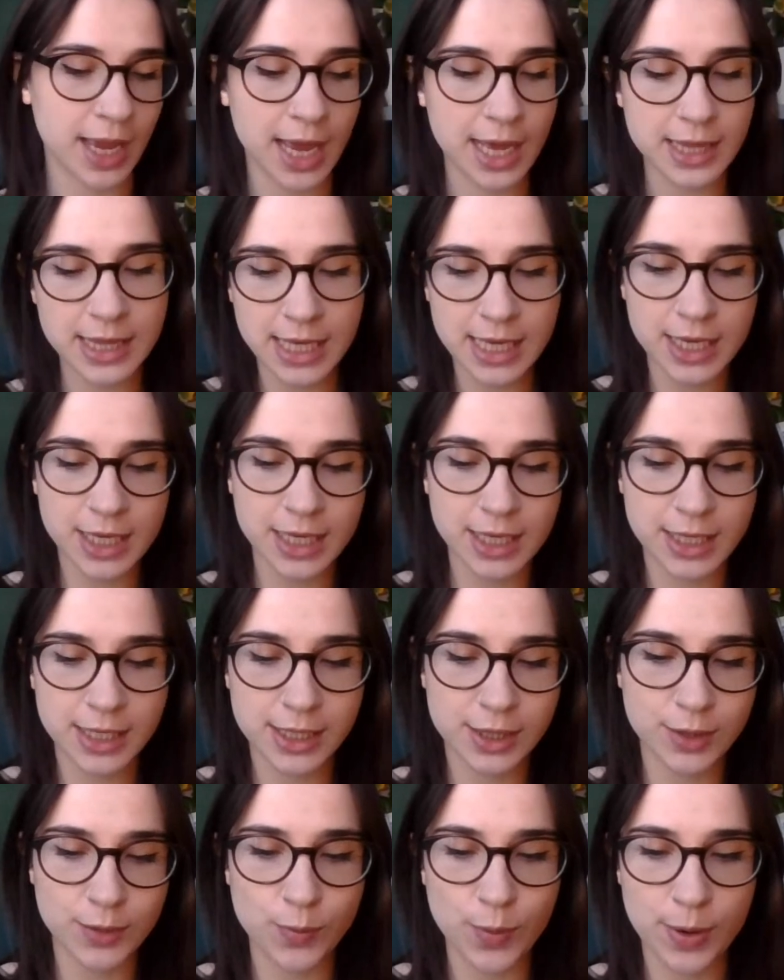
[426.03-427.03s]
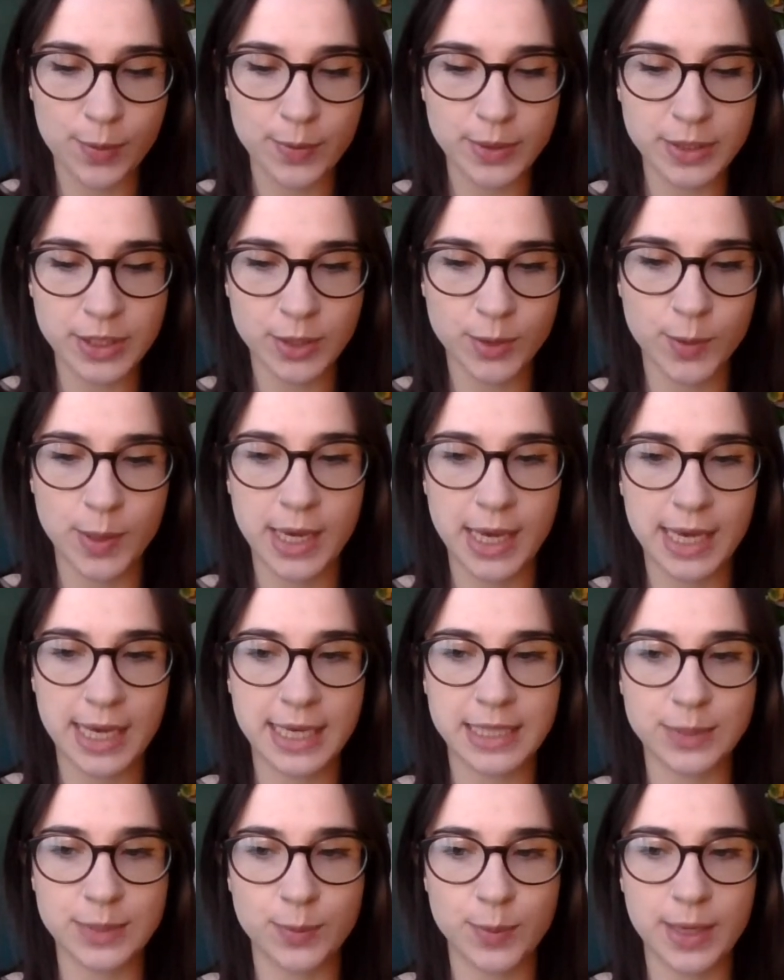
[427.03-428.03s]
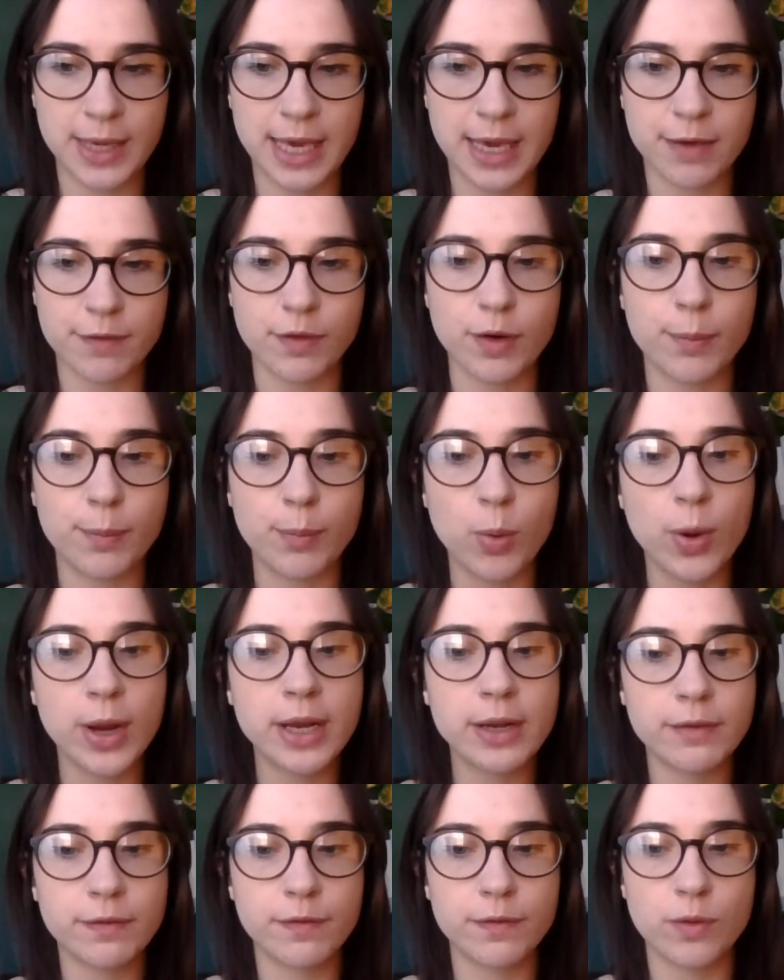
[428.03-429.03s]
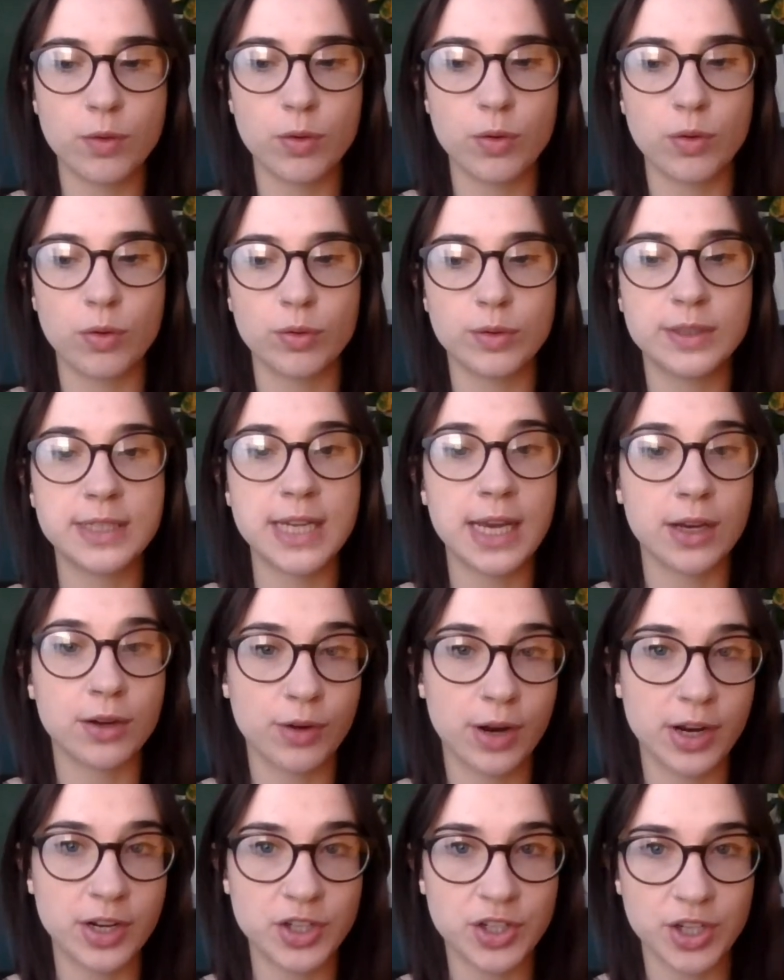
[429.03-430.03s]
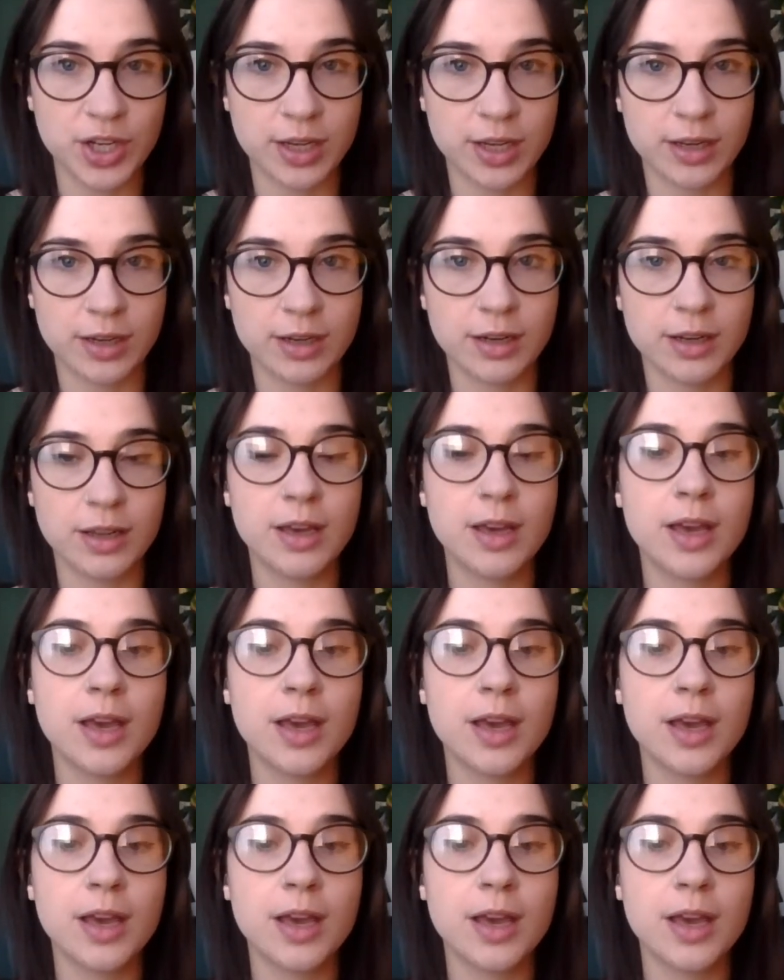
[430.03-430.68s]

I think the way we do it is we give a point for decoration,